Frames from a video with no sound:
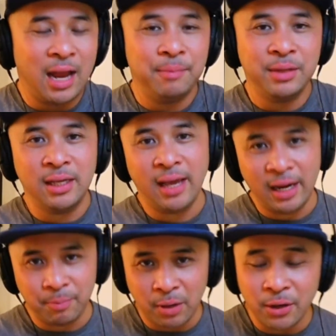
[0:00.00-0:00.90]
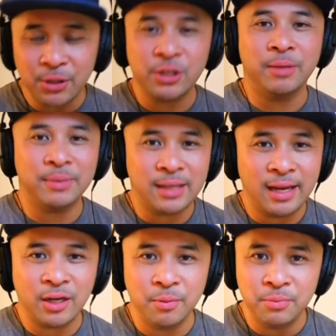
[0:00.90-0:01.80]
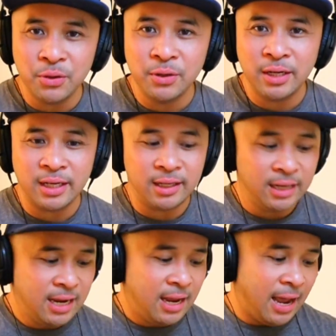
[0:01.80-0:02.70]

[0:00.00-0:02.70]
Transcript: I am the head of partnerships and community